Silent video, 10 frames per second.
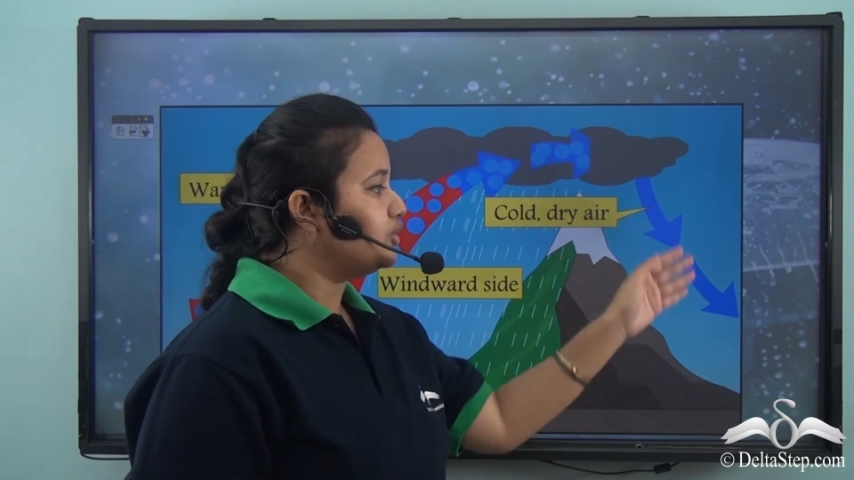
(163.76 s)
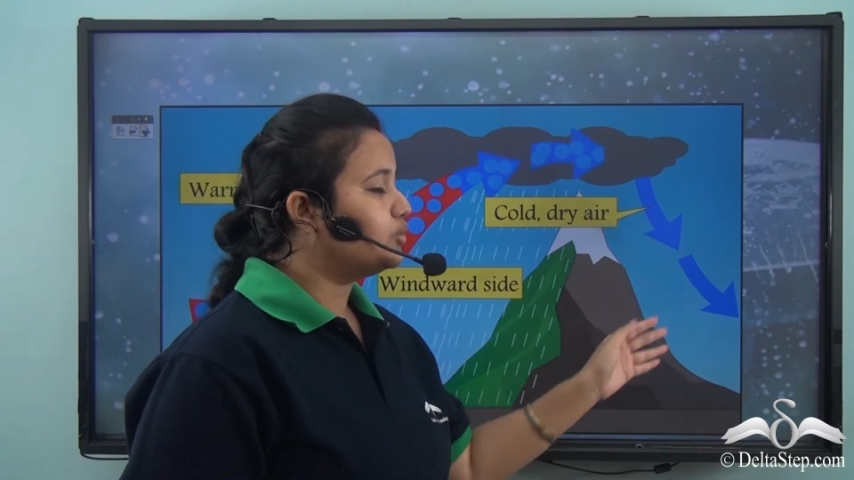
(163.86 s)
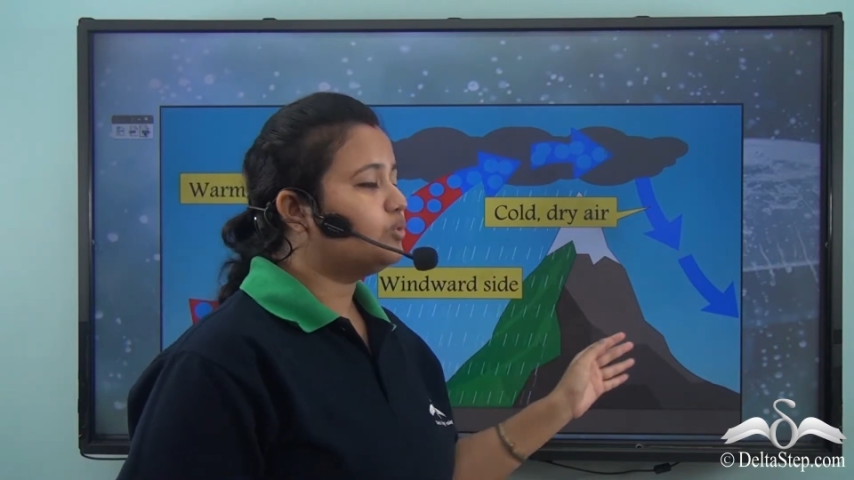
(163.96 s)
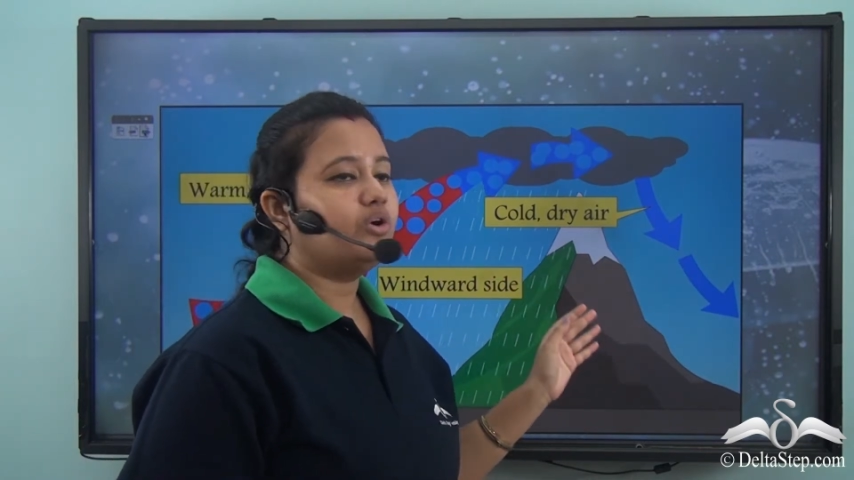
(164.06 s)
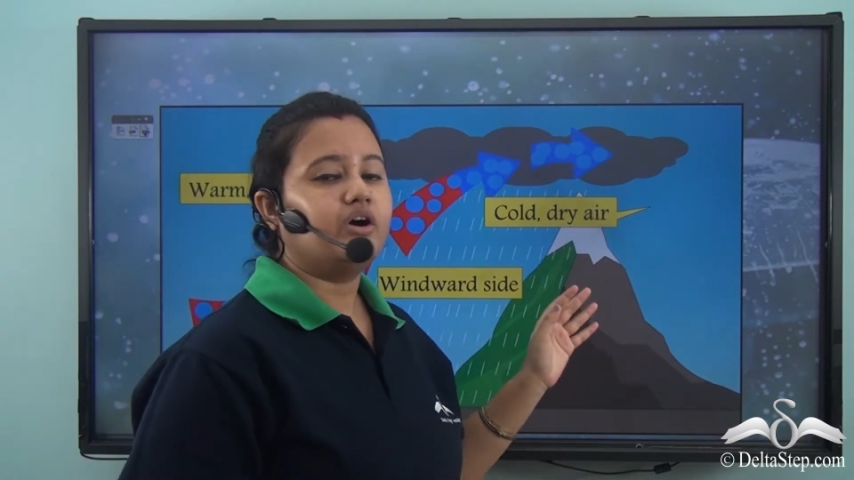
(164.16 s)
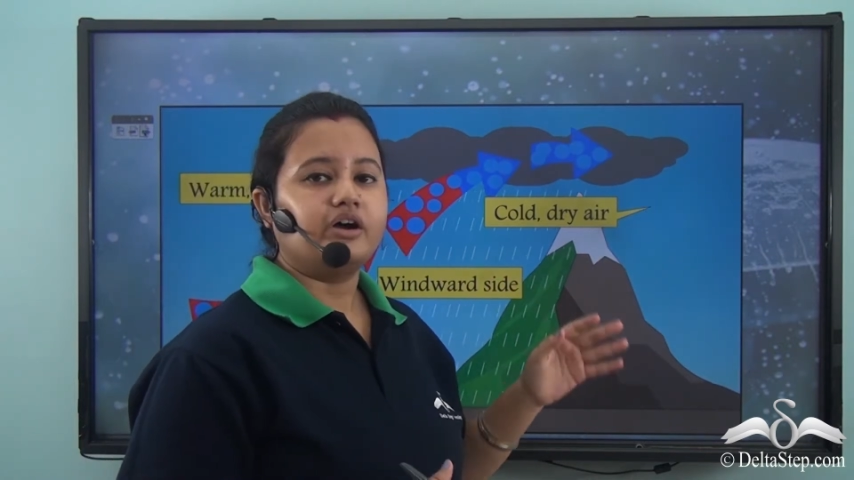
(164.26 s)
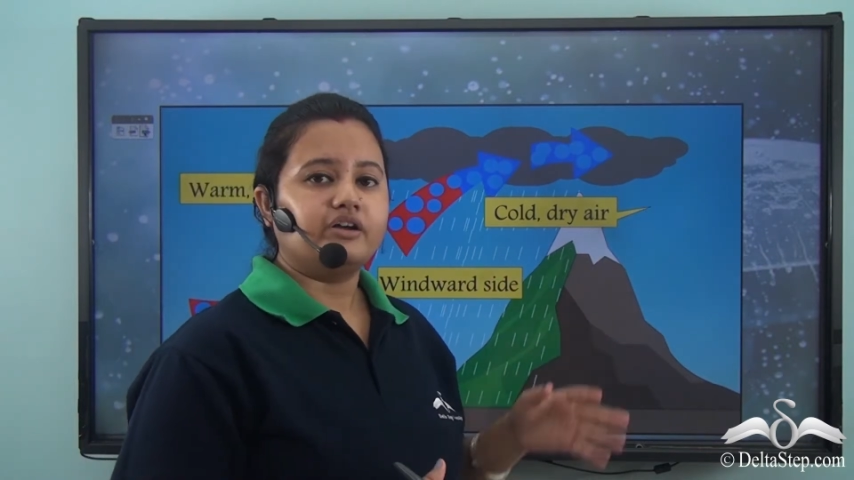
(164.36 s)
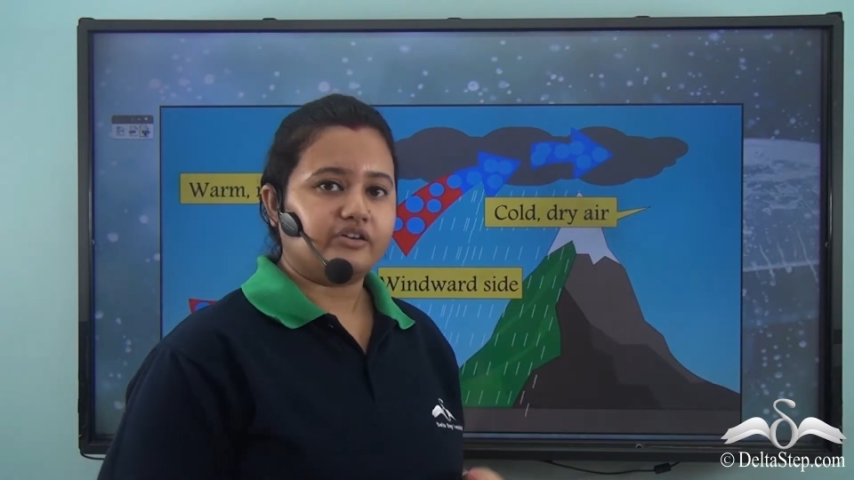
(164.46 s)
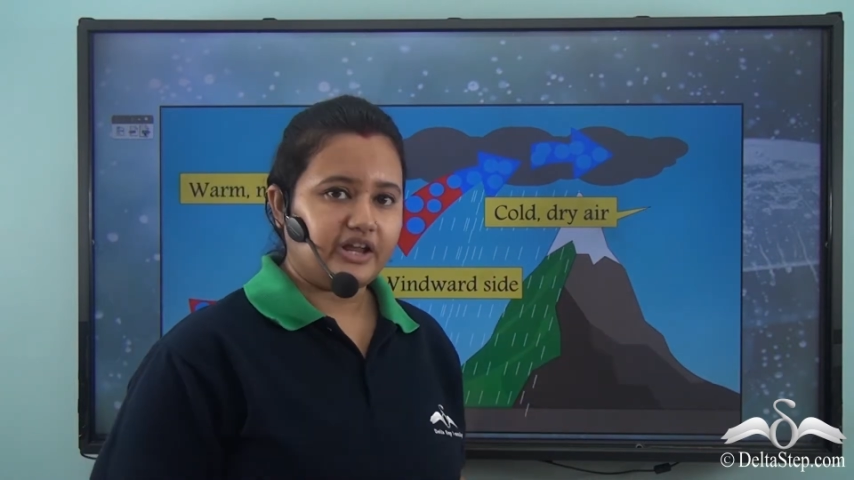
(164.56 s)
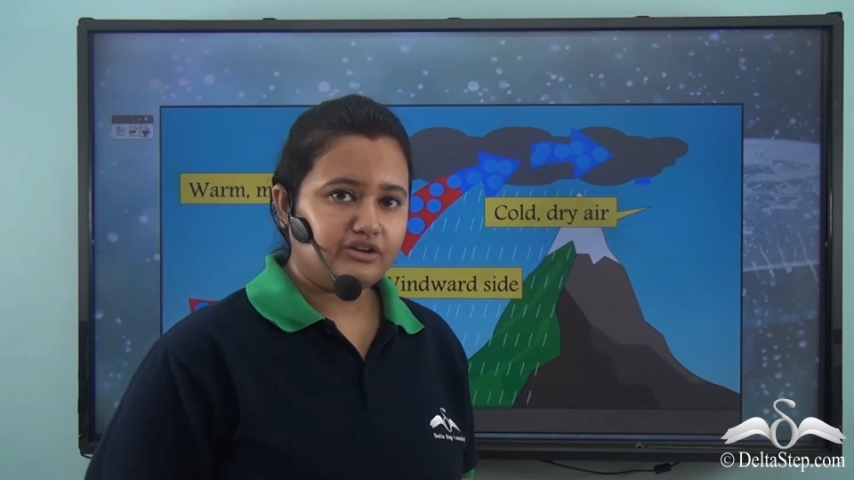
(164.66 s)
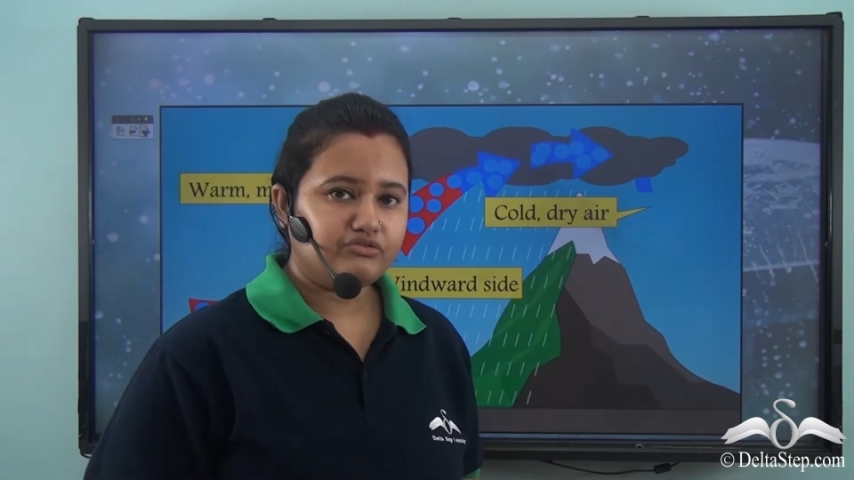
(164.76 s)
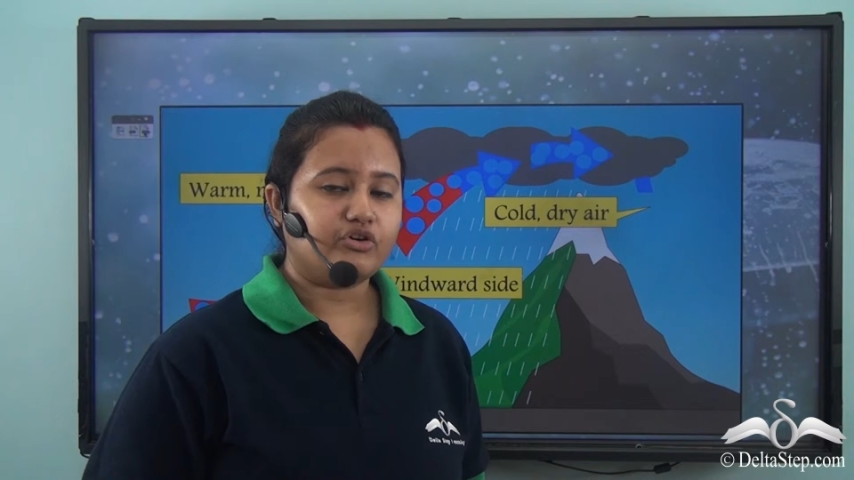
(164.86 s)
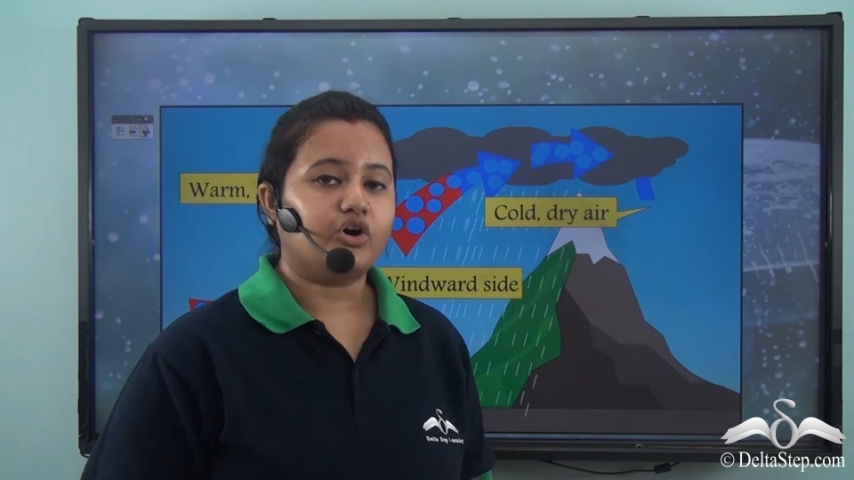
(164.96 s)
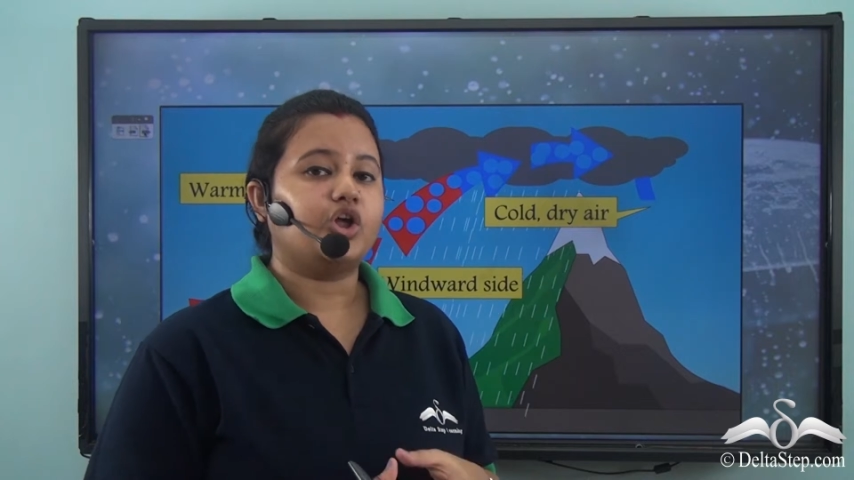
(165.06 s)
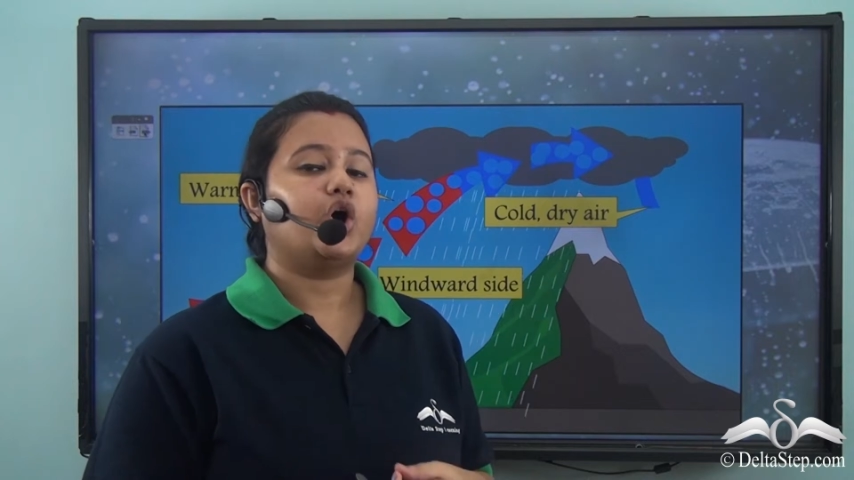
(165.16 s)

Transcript: no rainfall